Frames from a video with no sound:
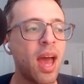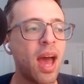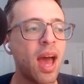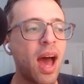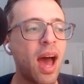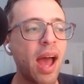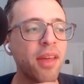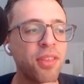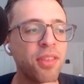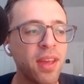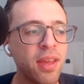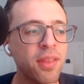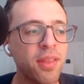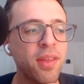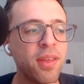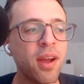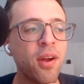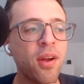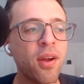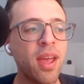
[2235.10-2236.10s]
I think
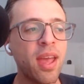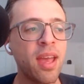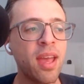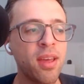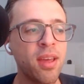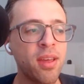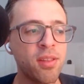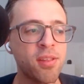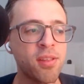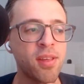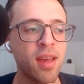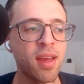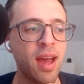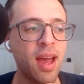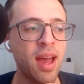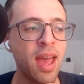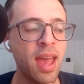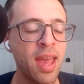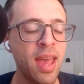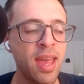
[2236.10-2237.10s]
there is
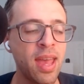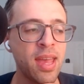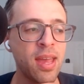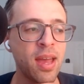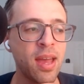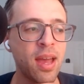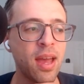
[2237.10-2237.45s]
a.